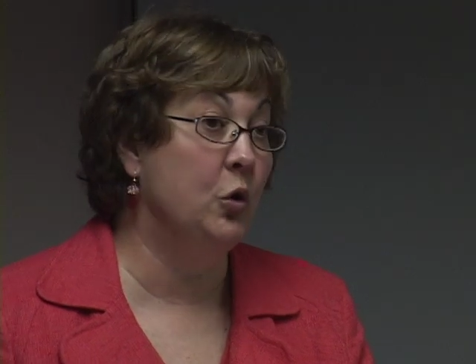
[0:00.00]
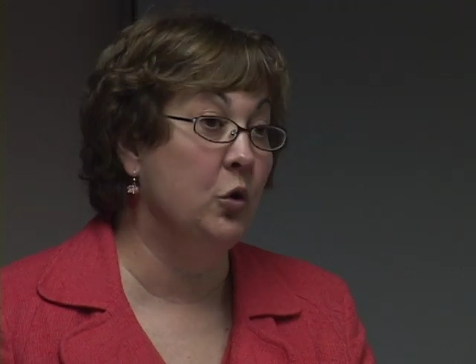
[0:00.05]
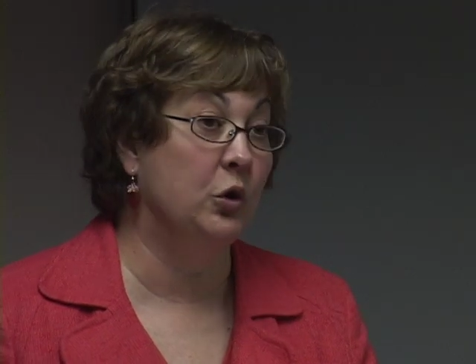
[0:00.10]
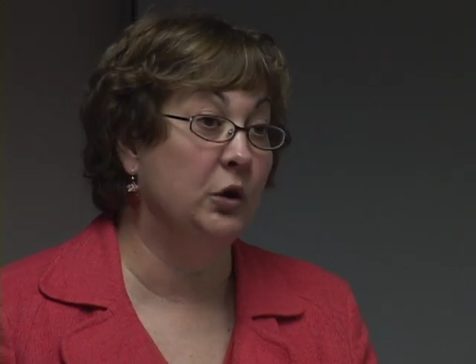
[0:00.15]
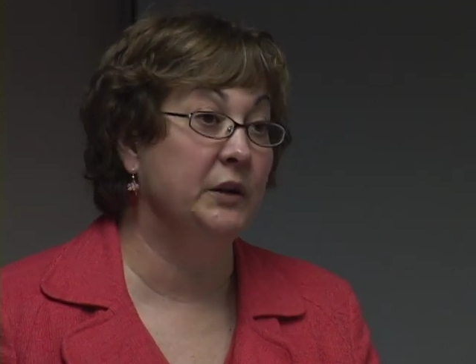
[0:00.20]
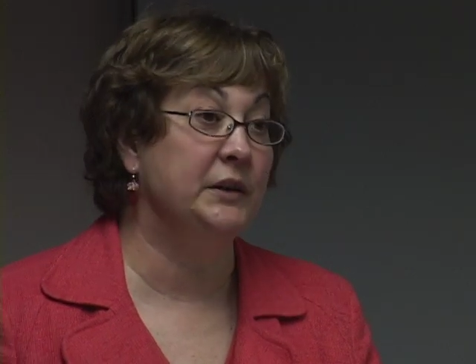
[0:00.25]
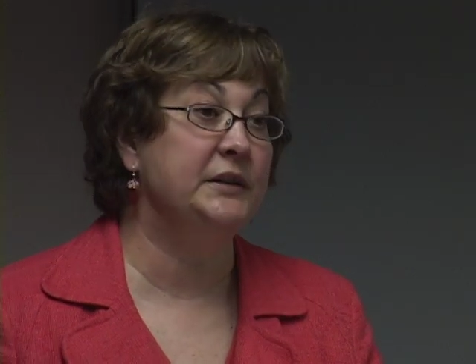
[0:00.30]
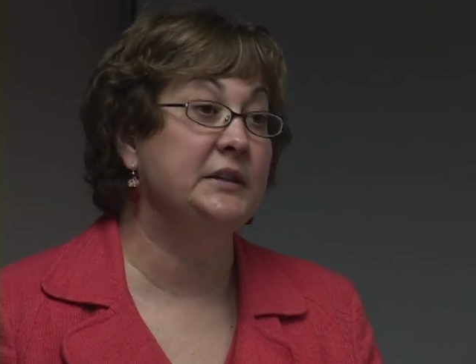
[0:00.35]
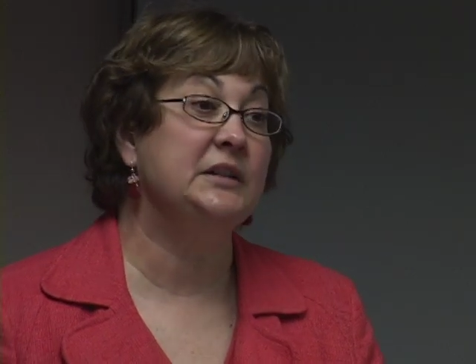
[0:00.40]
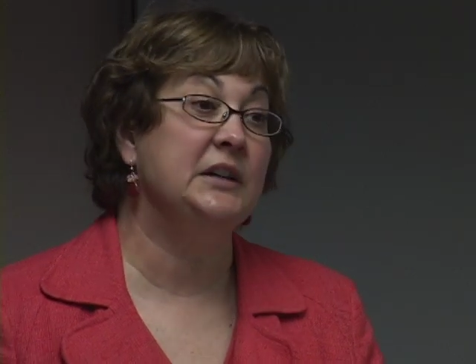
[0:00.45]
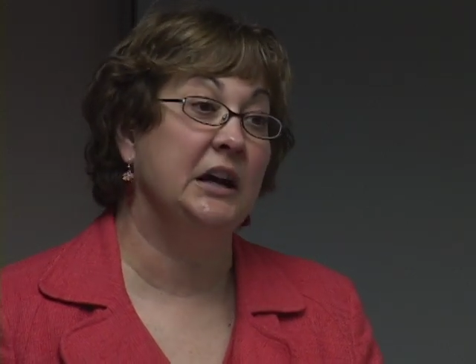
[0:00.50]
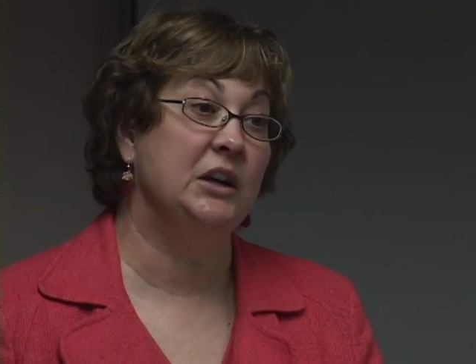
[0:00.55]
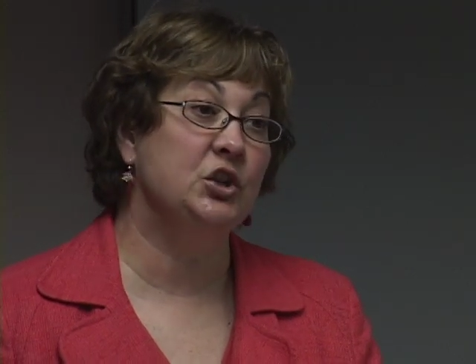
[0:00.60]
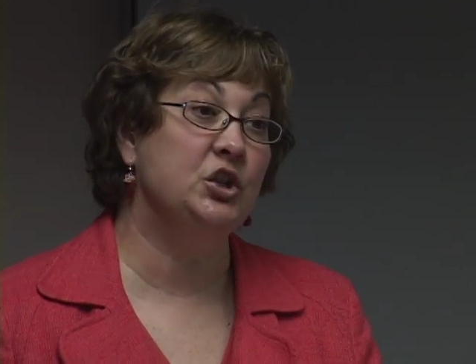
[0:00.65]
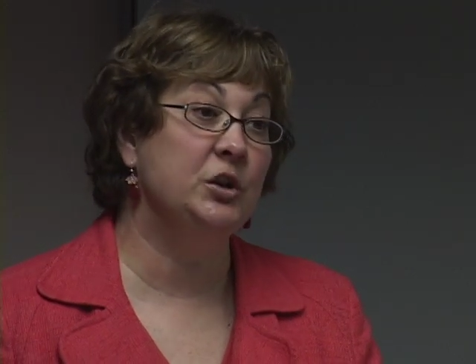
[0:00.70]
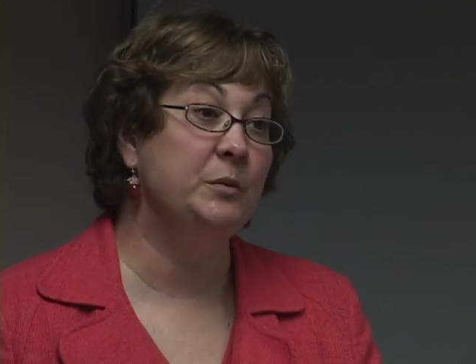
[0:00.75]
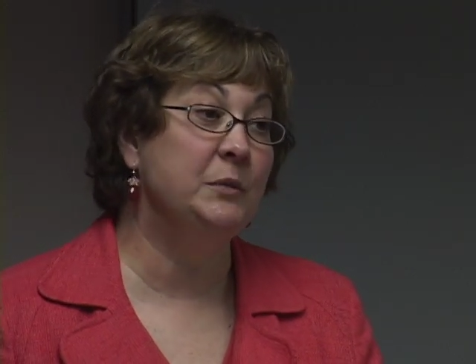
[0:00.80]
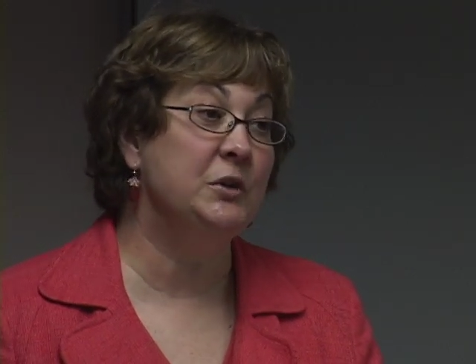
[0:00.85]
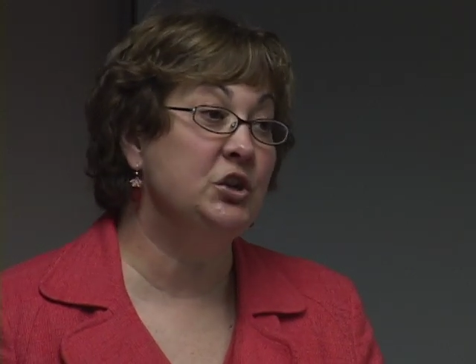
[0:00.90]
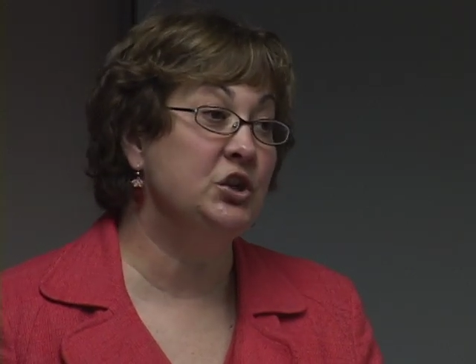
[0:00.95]
oral
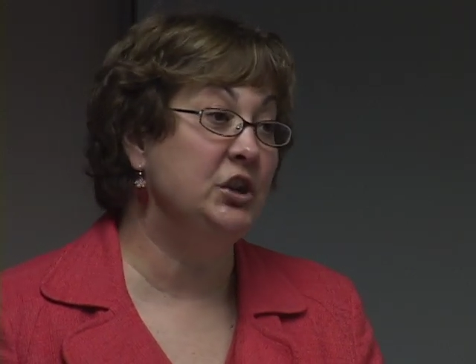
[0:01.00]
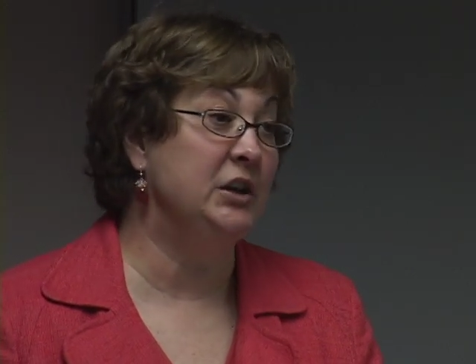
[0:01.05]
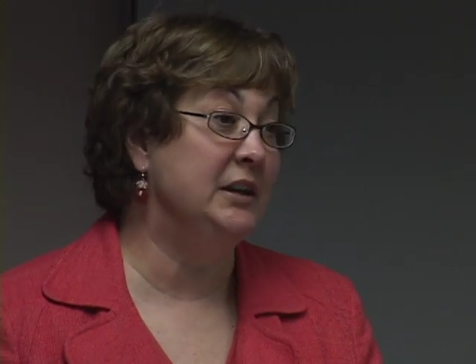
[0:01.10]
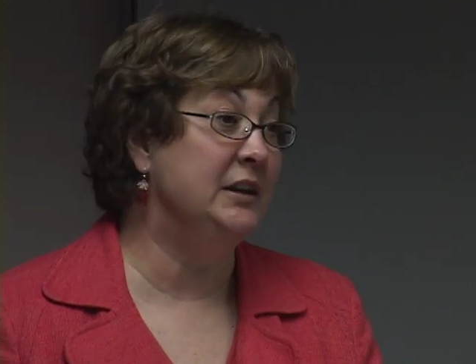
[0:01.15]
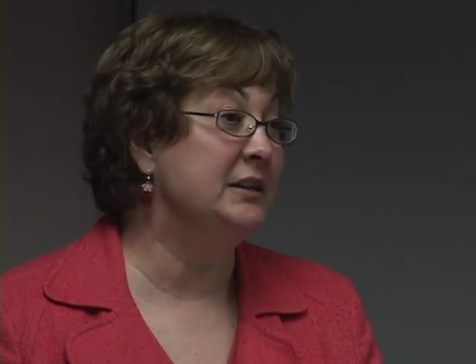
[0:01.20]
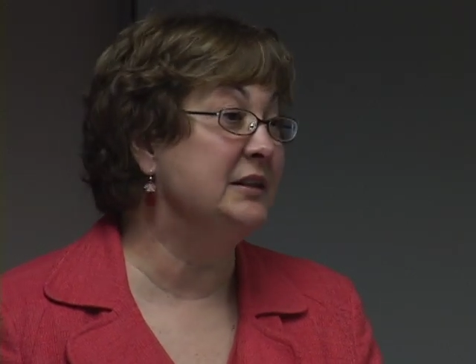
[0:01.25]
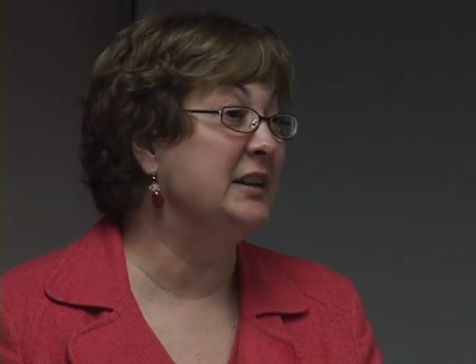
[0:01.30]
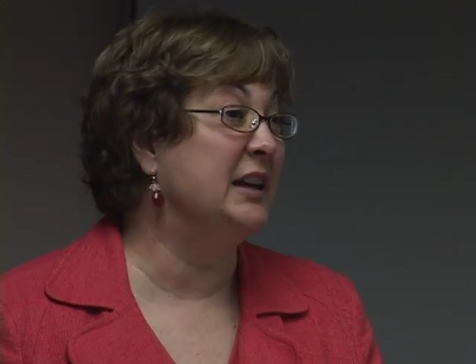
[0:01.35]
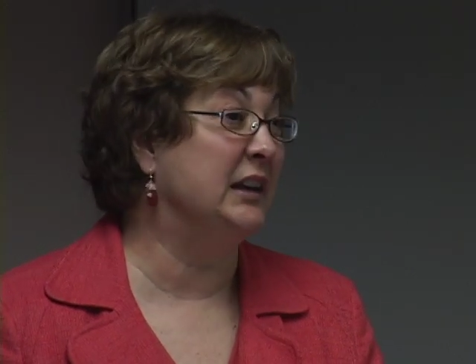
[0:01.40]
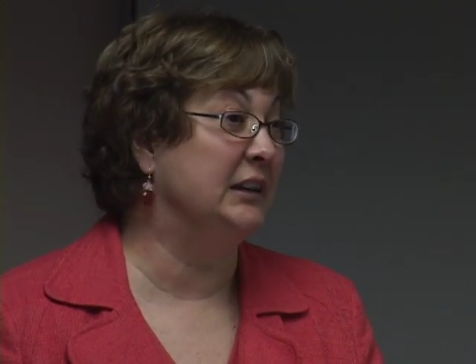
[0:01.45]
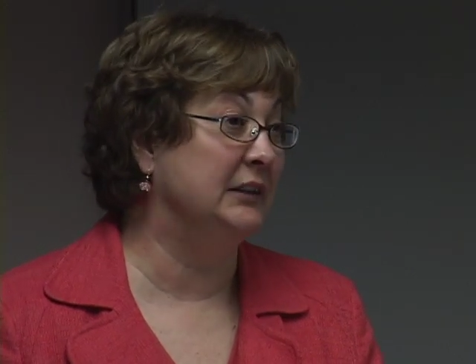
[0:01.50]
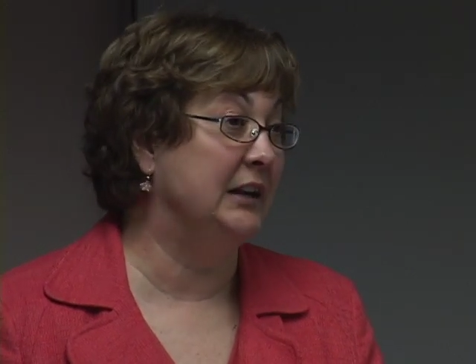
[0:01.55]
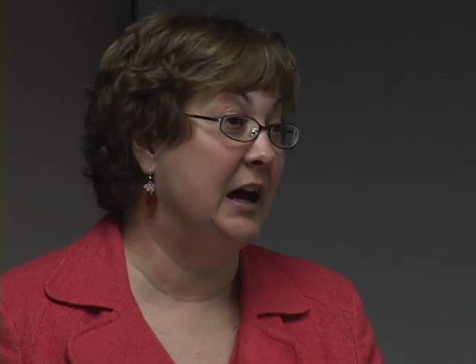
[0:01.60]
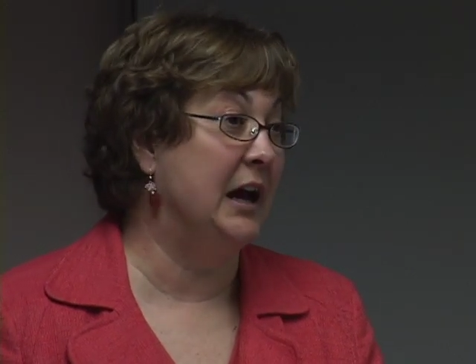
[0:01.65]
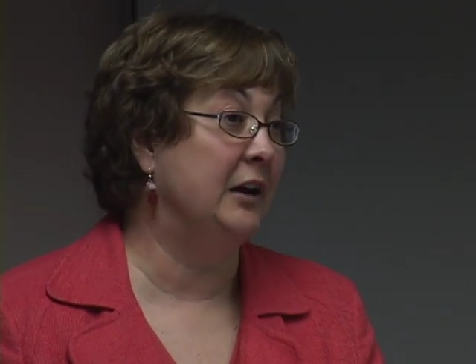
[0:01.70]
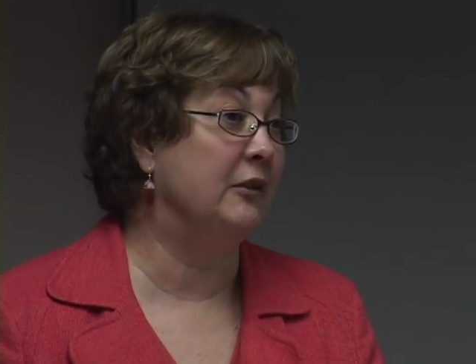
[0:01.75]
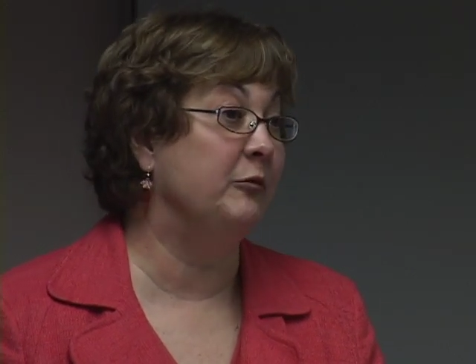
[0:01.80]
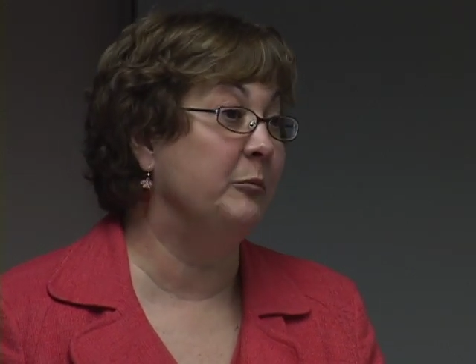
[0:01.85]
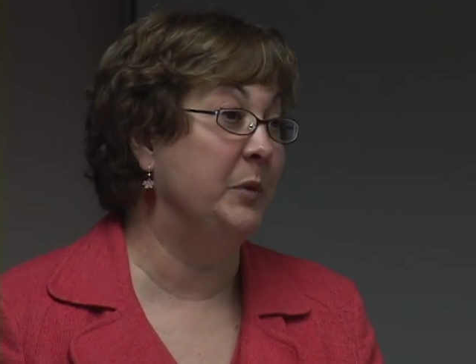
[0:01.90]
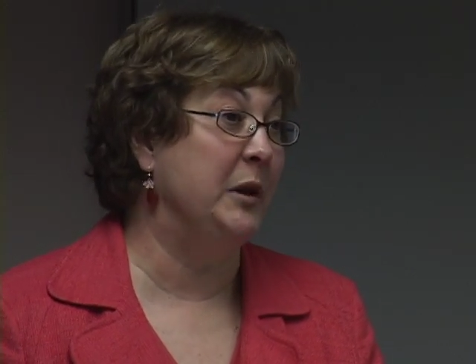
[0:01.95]
suction machines that a
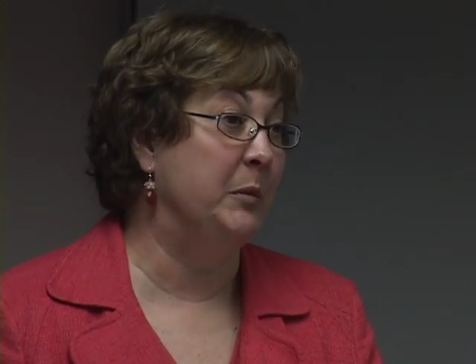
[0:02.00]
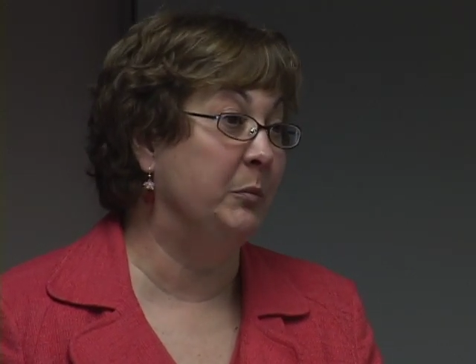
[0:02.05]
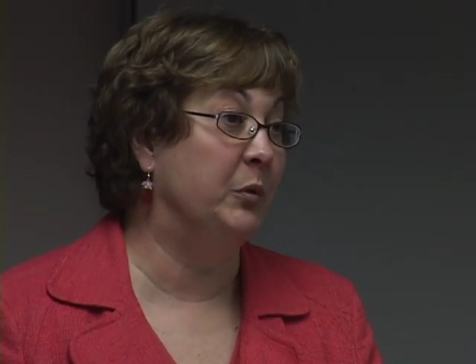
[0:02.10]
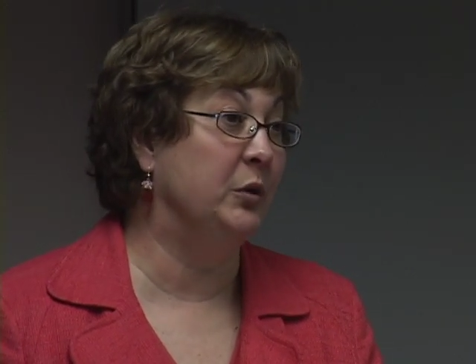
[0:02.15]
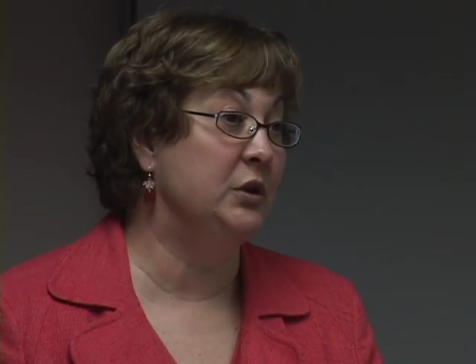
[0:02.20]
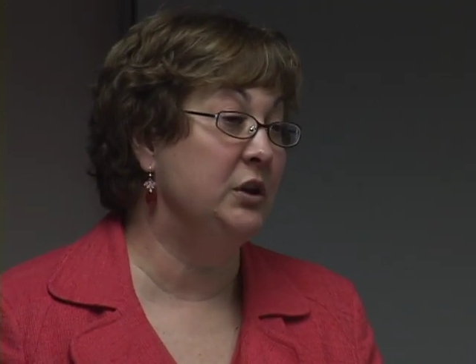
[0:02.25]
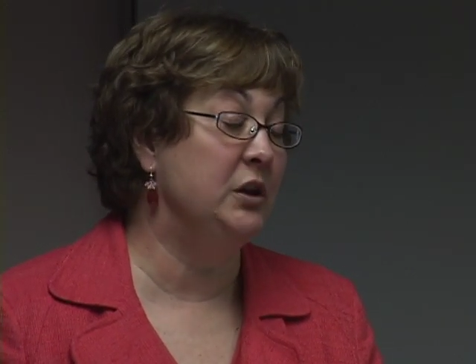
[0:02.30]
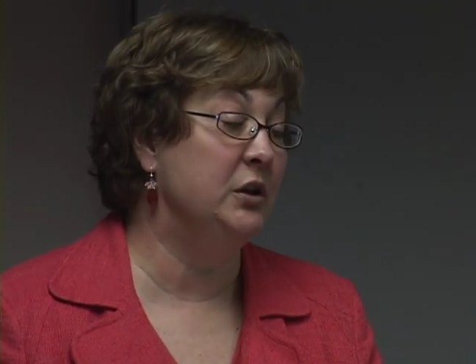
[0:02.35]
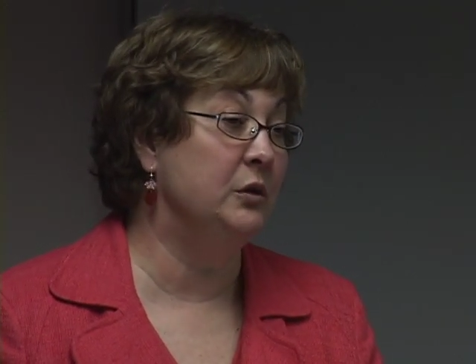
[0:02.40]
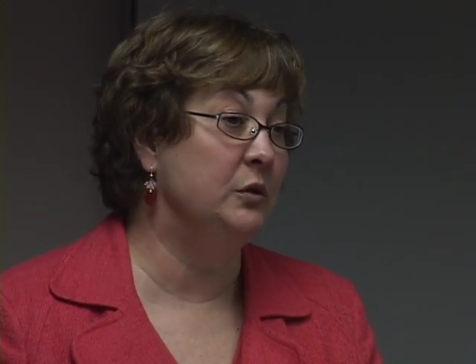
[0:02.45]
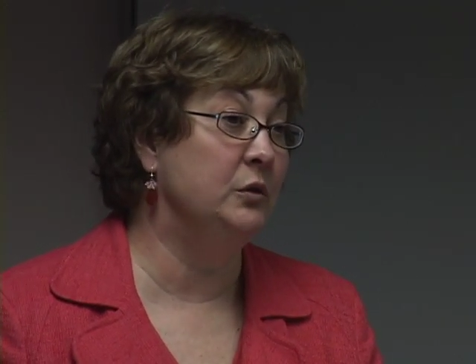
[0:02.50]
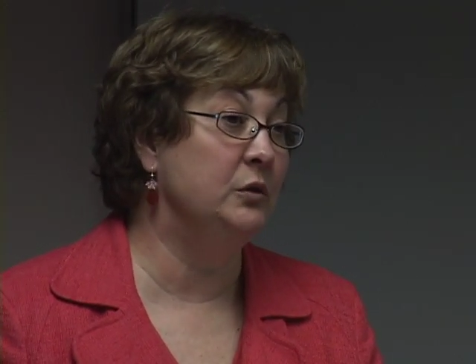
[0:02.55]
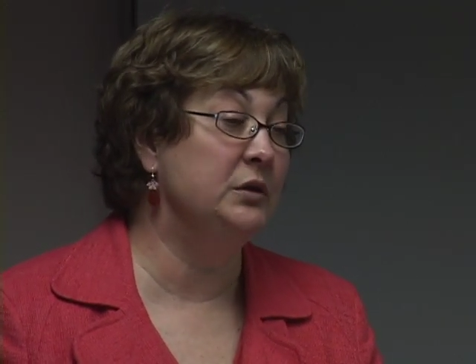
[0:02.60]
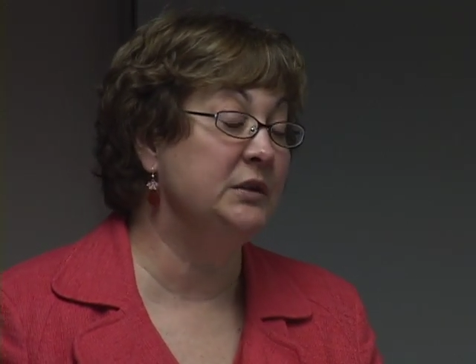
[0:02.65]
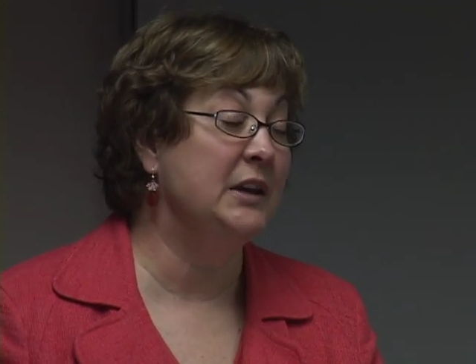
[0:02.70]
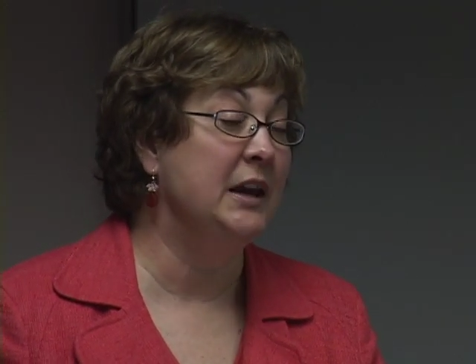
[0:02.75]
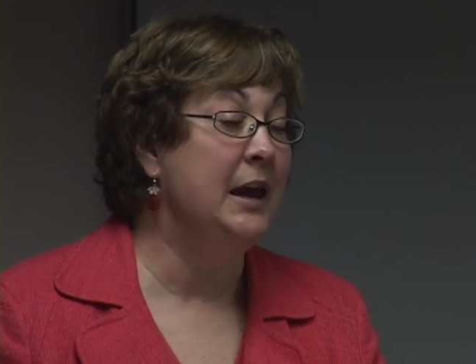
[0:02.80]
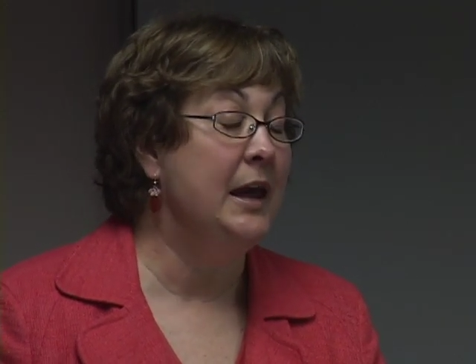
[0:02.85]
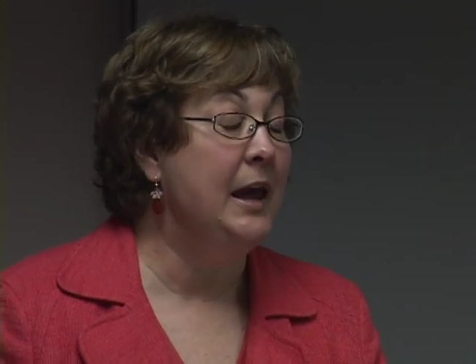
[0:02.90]
lot of people use.